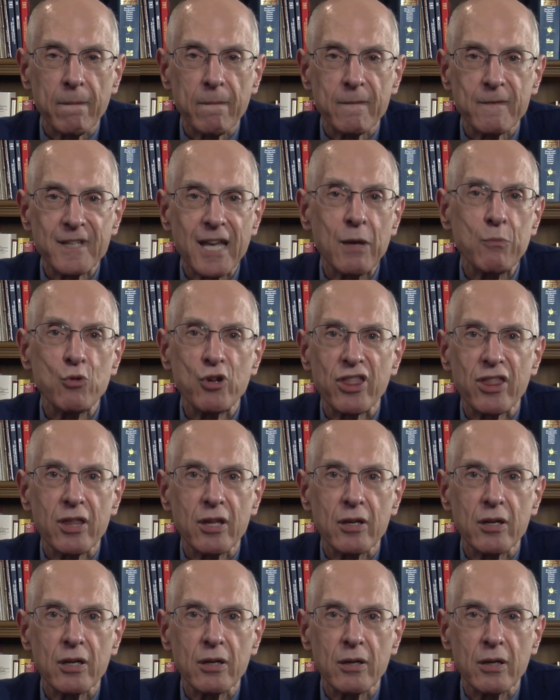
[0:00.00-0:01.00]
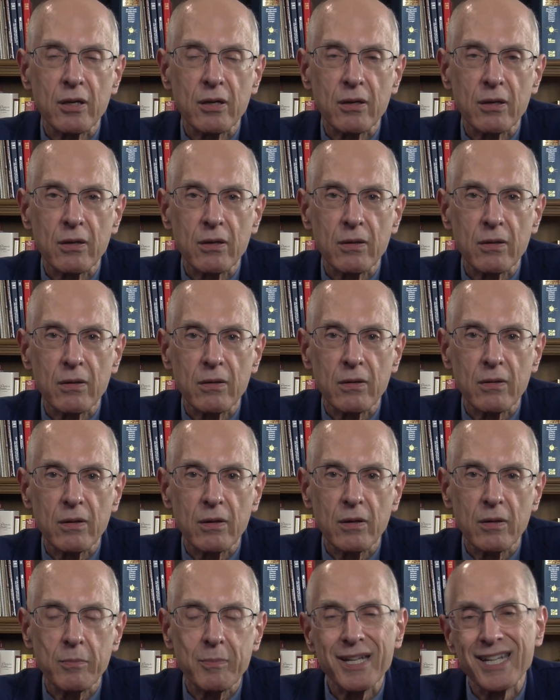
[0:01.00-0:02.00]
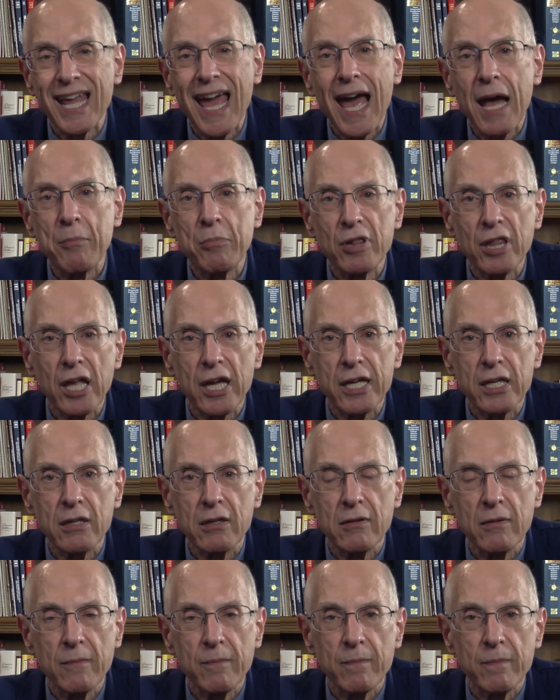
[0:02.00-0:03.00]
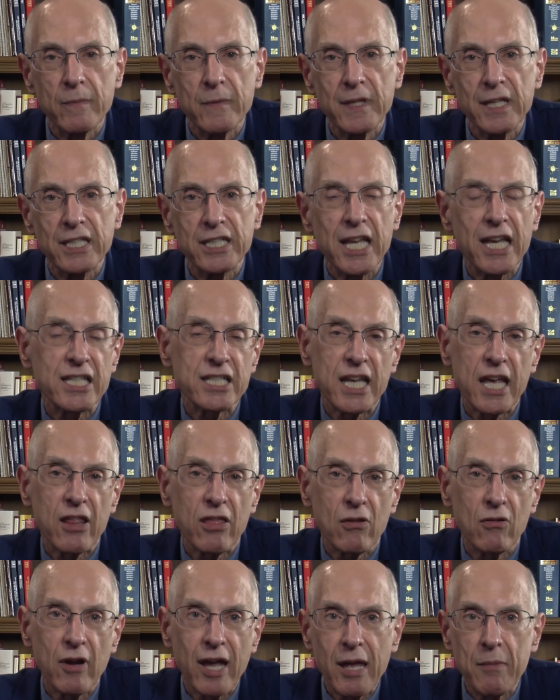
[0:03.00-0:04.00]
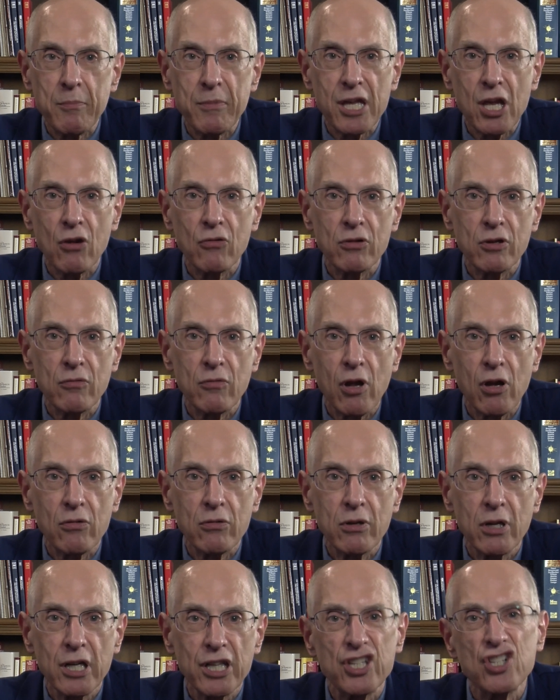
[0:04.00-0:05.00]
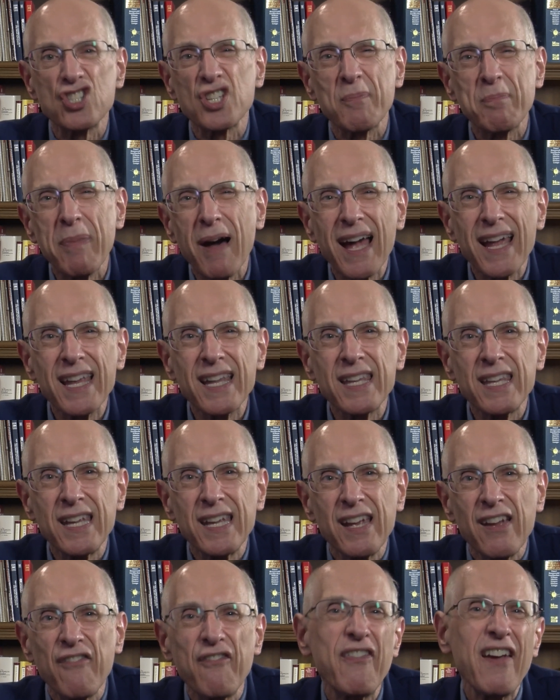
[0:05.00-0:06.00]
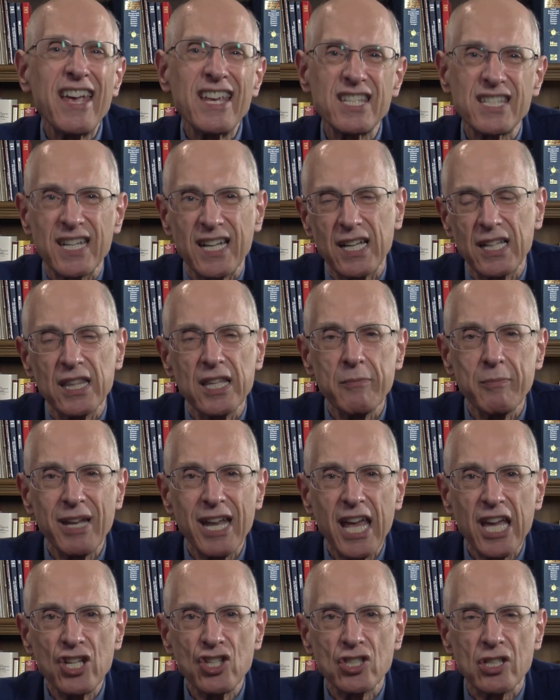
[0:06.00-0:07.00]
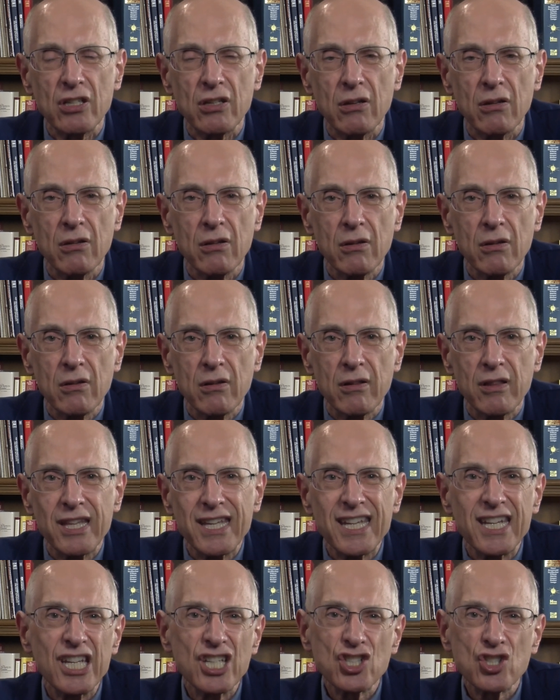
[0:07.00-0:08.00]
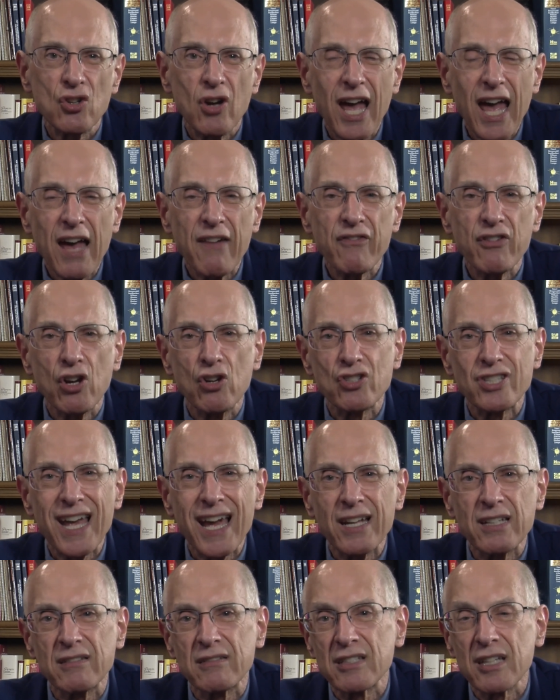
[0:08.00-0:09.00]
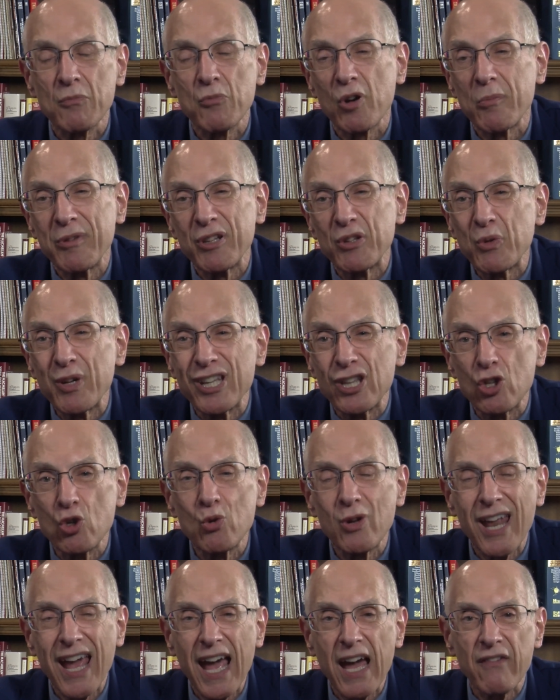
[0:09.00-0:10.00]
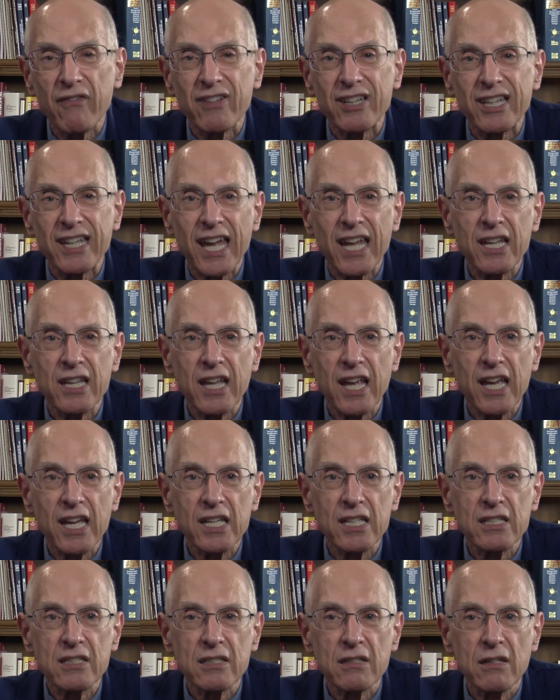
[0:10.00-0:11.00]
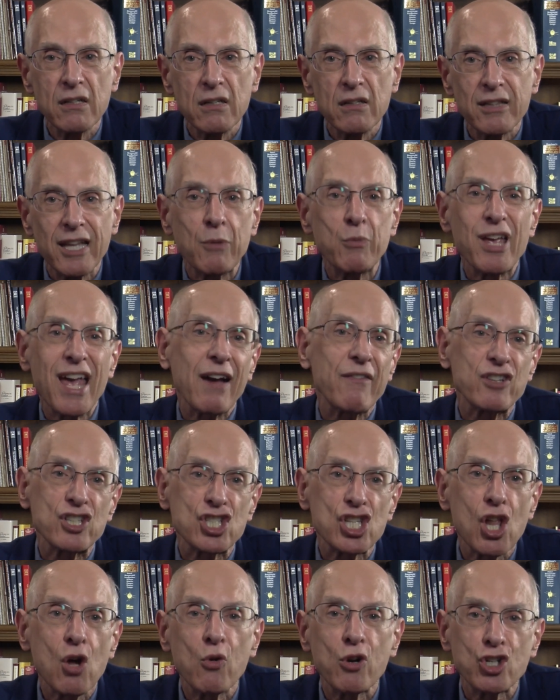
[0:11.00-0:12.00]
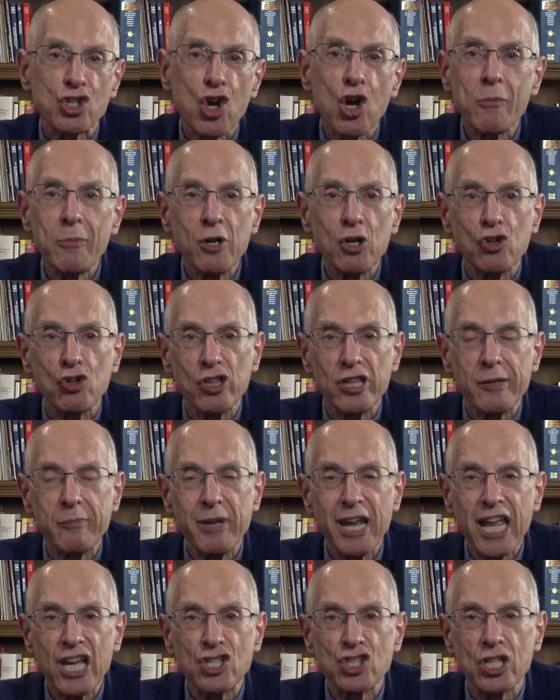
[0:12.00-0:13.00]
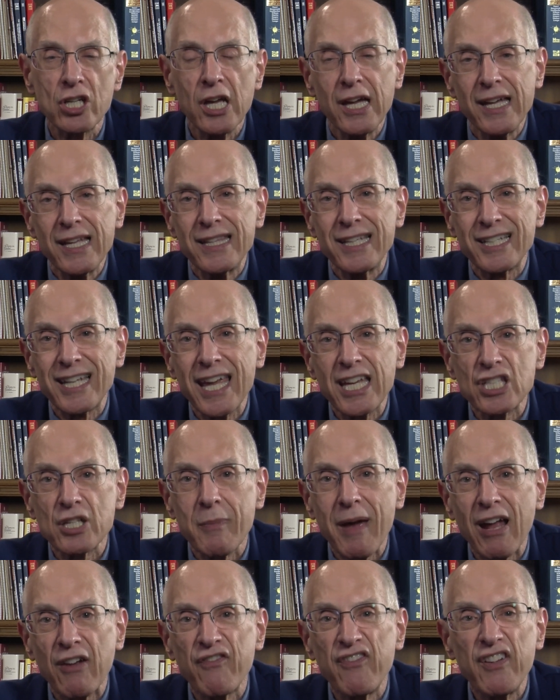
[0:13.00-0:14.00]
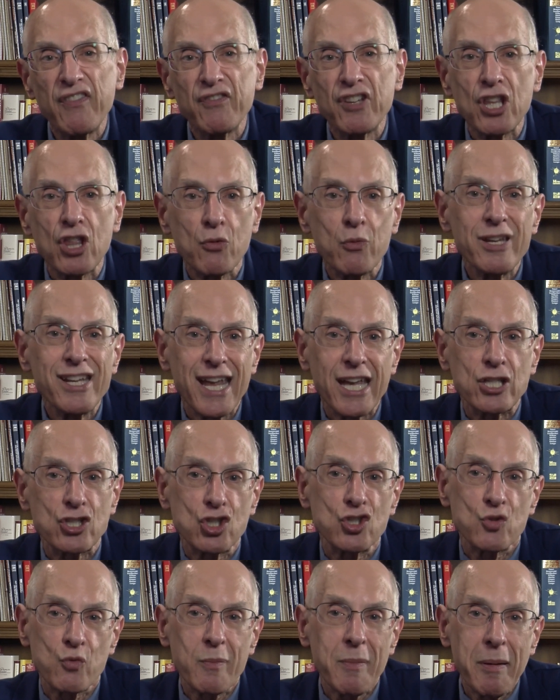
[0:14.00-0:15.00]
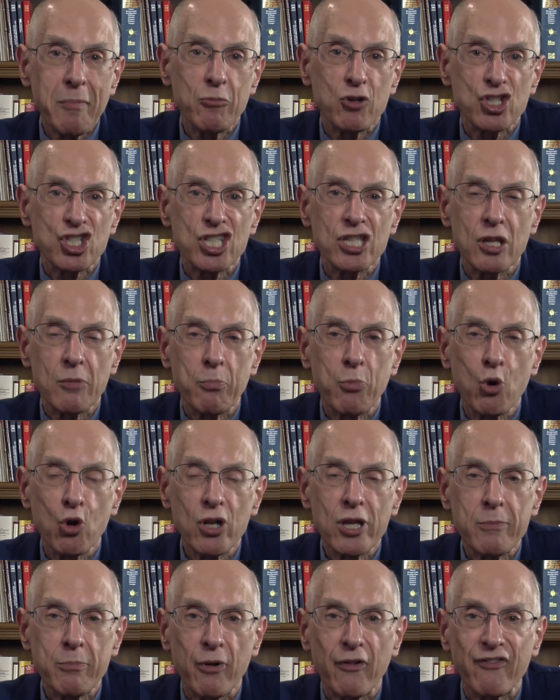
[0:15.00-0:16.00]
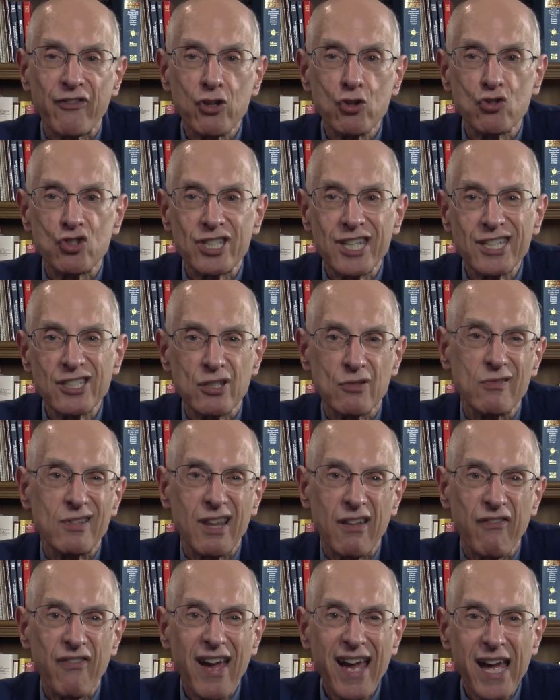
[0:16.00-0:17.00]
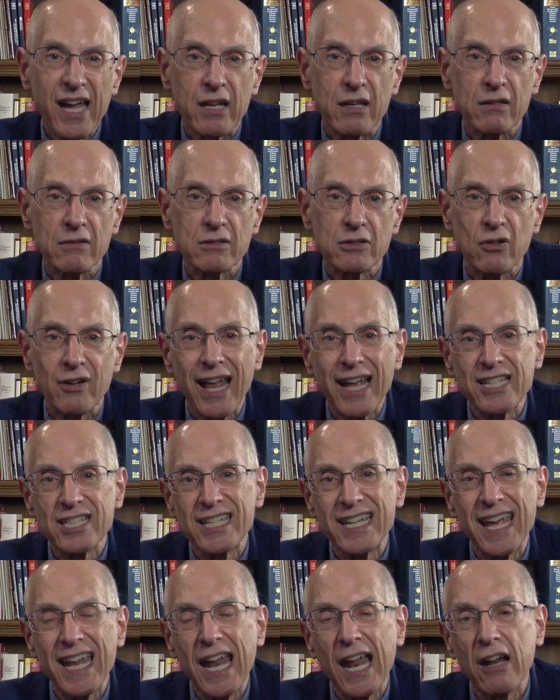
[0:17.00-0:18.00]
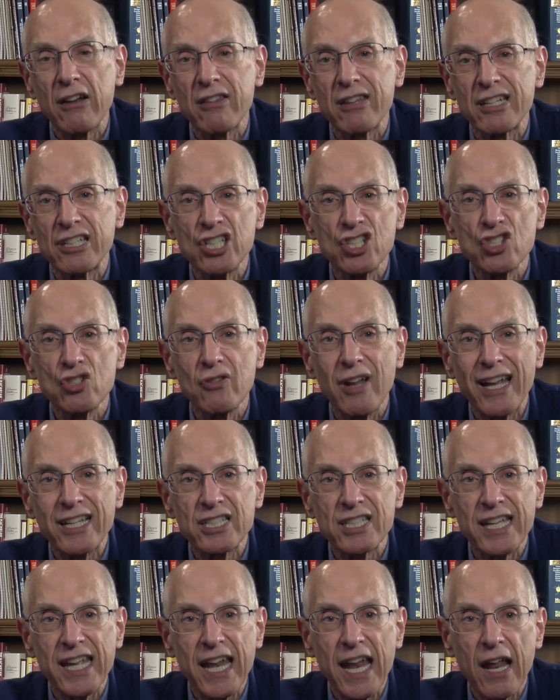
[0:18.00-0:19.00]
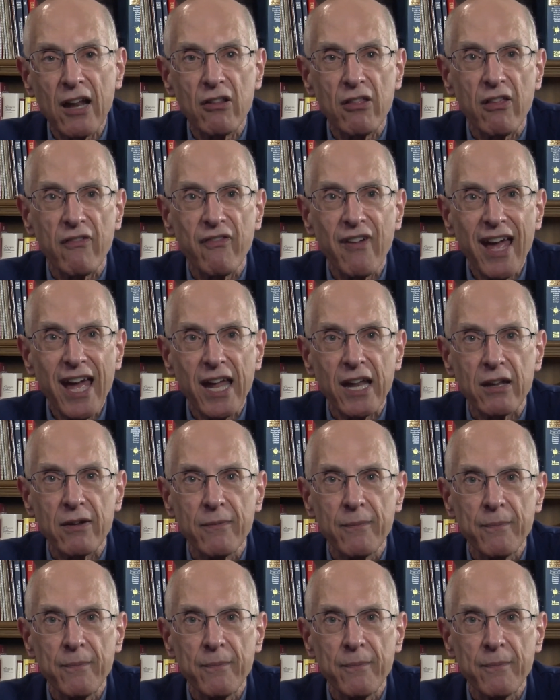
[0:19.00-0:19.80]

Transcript: Same with the uh, metabolite, the desethylamiodarone. There's a biphasic elimination. The initial half goes out in somewhere between two and a half and ten days. Then we have a slower terminal elimination that takes about fifty-three days, because remember, it's in the poorly perfused tissue in the fat. So it has to get out of the tissue, it has to get out of the fat.